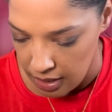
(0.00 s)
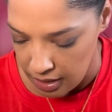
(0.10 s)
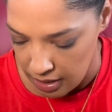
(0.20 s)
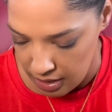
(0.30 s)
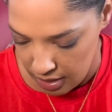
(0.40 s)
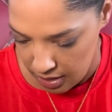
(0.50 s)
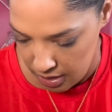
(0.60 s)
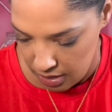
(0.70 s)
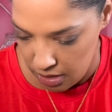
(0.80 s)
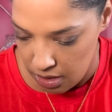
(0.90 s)

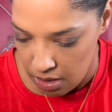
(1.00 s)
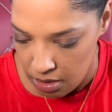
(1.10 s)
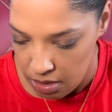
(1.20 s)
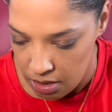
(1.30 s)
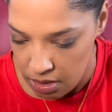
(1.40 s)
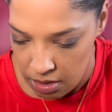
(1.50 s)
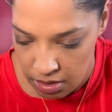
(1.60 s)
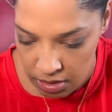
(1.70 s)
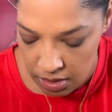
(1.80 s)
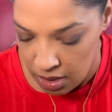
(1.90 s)
And
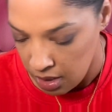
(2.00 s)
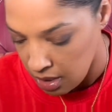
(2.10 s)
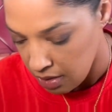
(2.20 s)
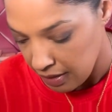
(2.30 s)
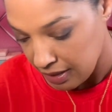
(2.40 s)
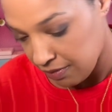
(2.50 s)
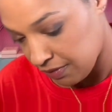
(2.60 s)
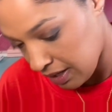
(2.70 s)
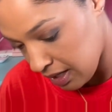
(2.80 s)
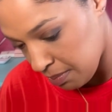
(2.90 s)
if I can
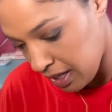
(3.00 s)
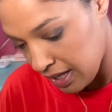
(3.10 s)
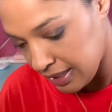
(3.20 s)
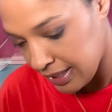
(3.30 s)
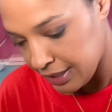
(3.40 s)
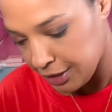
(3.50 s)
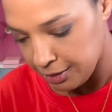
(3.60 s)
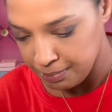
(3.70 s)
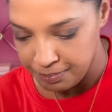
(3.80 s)
find my eyeliner.